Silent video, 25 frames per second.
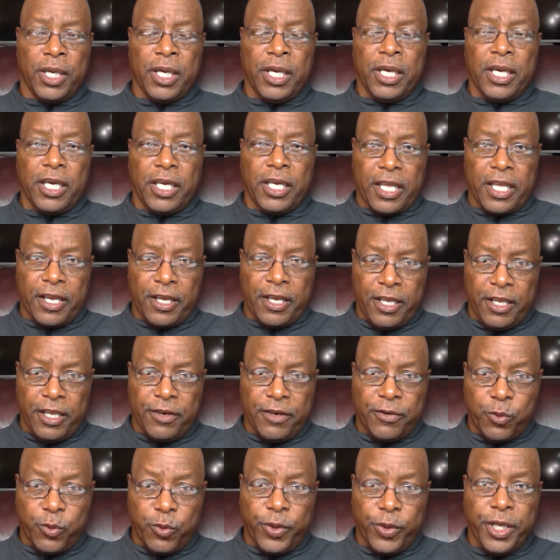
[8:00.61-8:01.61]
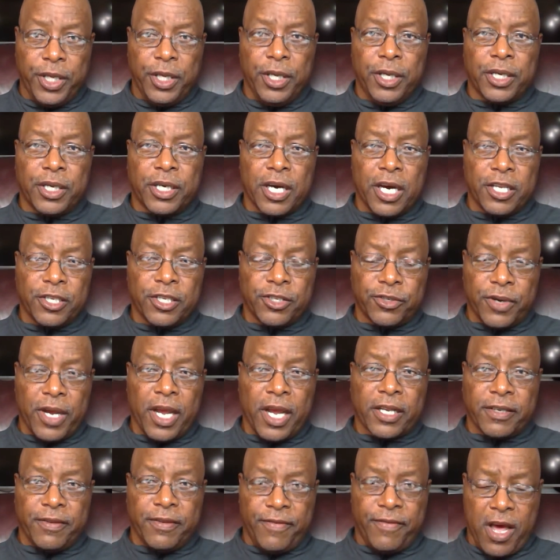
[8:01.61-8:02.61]
that if we
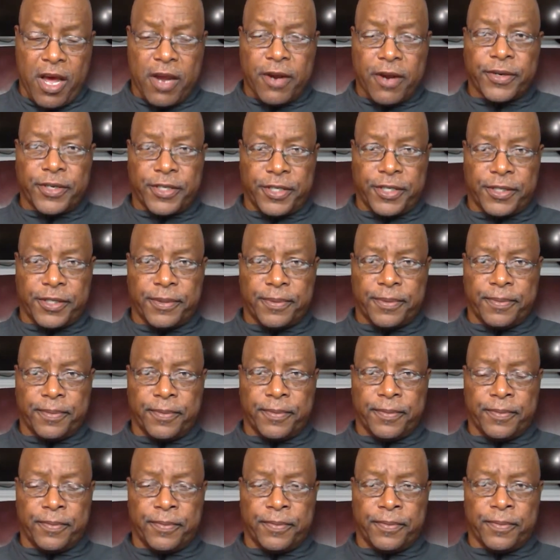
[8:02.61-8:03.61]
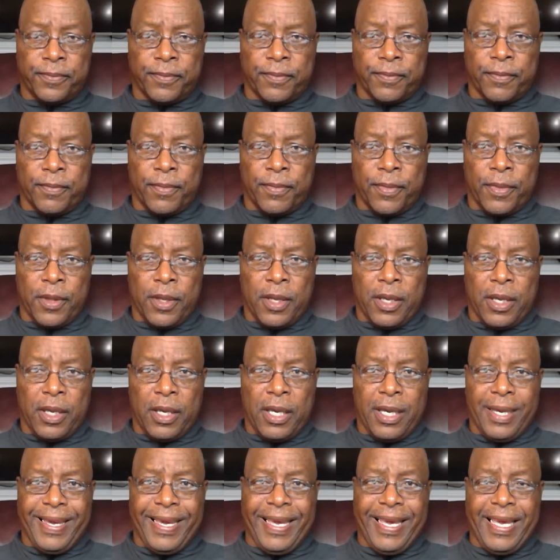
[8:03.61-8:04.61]
contract the virus,
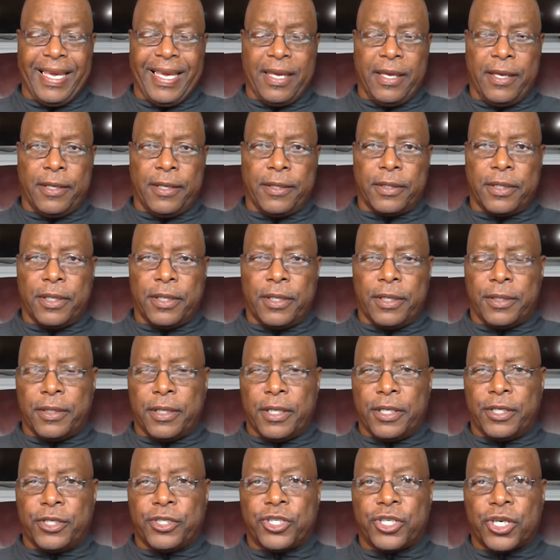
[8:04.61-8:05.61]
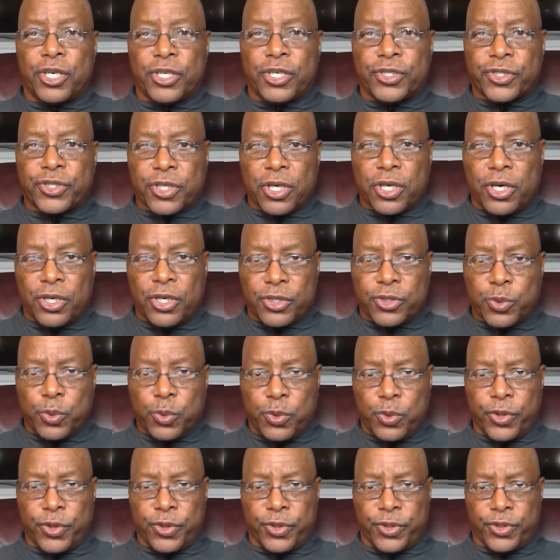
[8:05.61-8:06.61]
it does us
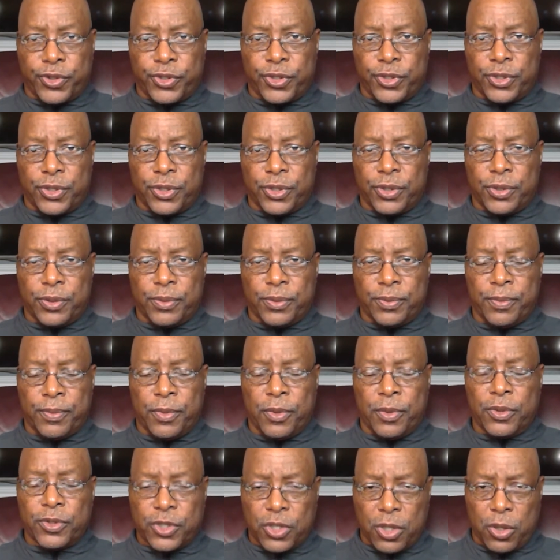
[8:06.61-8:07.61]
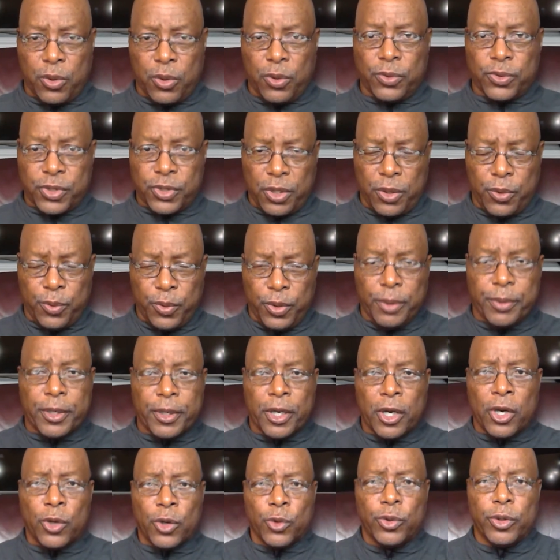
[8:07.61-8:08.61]
worse. So
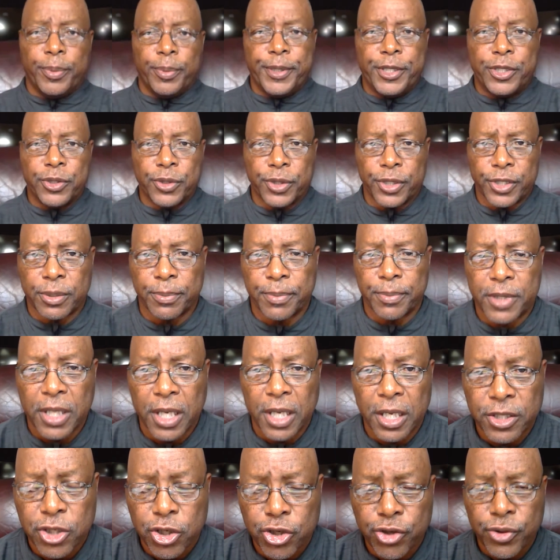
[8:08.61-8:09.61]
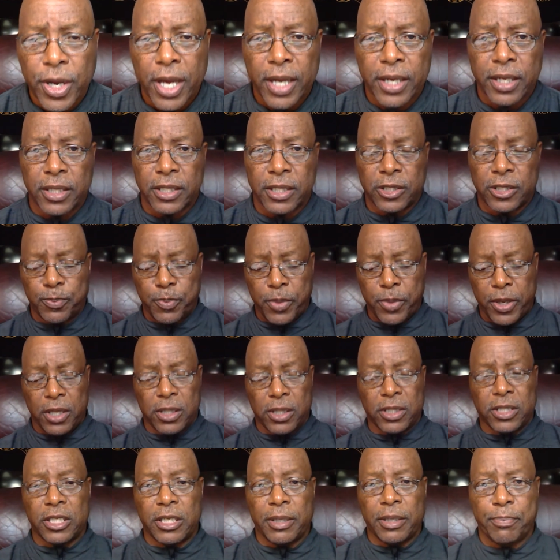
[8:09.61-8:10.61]
we'll be doing some things to try to dispel
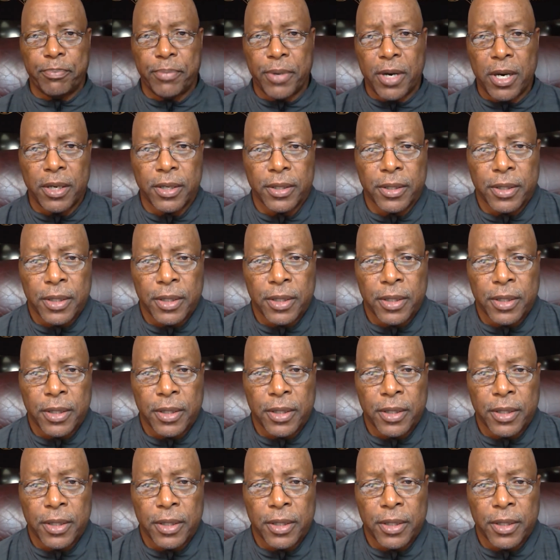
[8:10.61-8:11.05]
and debunk